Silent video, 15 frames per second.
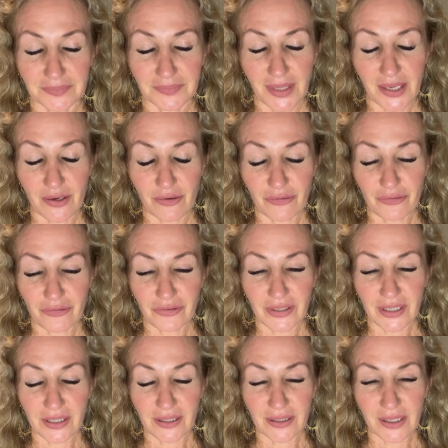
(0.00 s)
And you
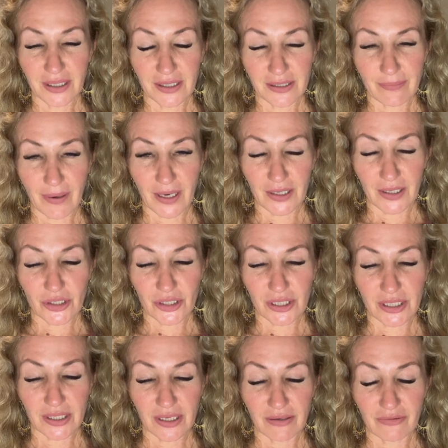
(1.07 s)
feel the expansion
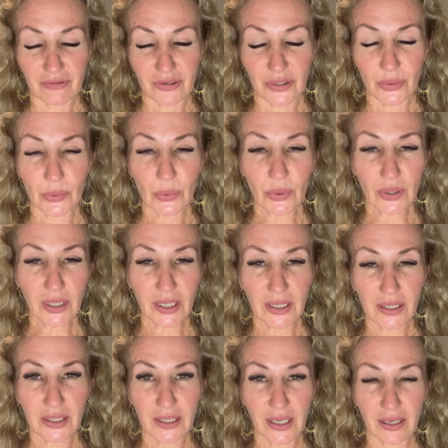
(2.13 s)
in every
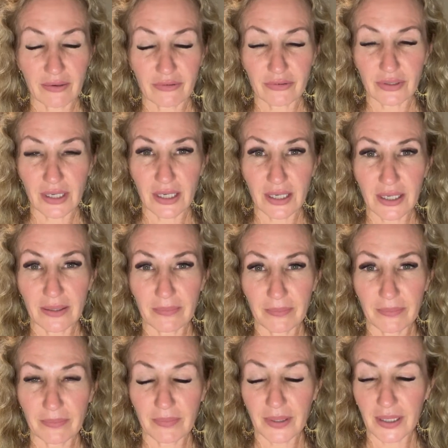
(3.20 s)
organ, every
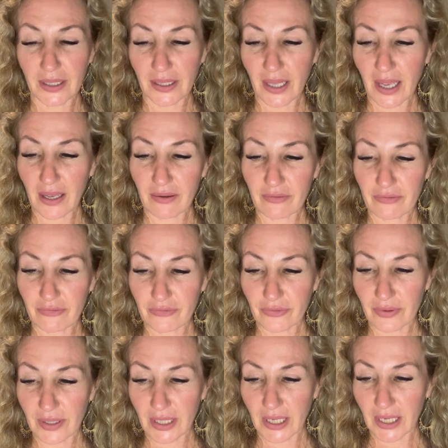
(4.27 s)
limb, in
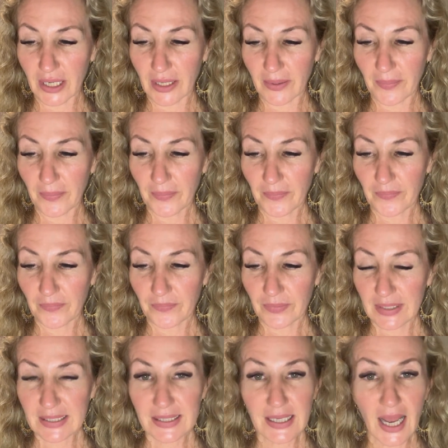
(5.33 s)
every
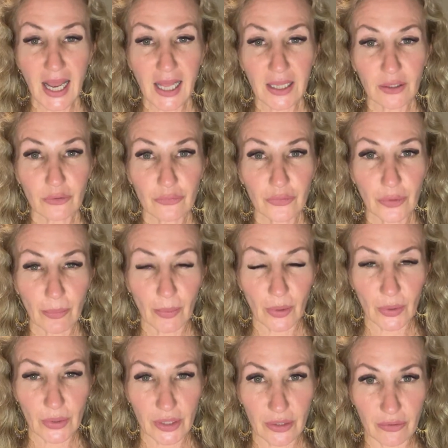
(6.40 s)
cell of your
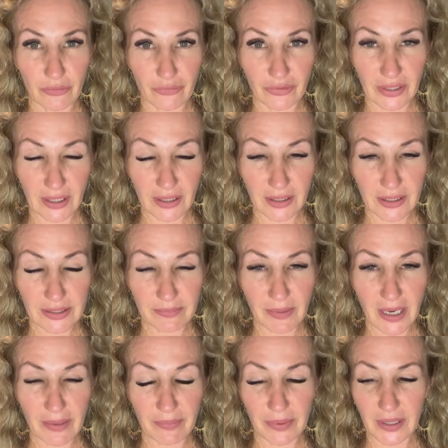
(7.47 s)
body. Your fingers
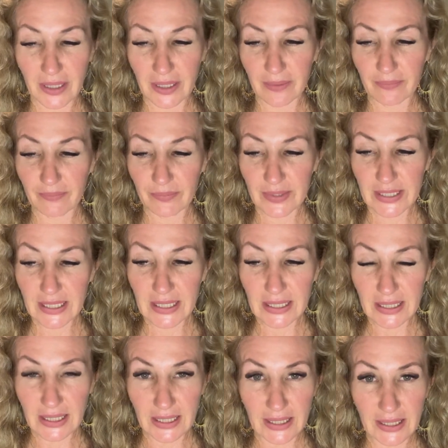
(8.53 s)
might be
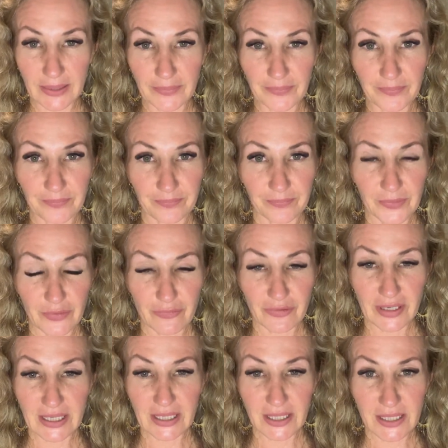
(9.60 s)
tingling, the
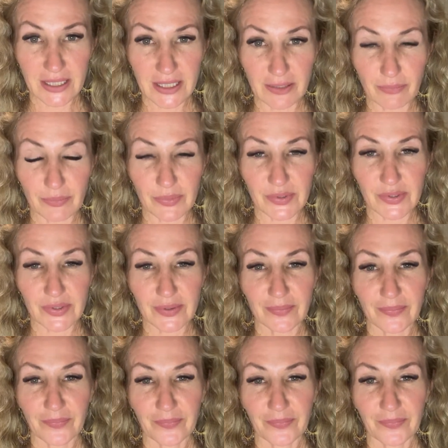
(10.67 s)
fingertips.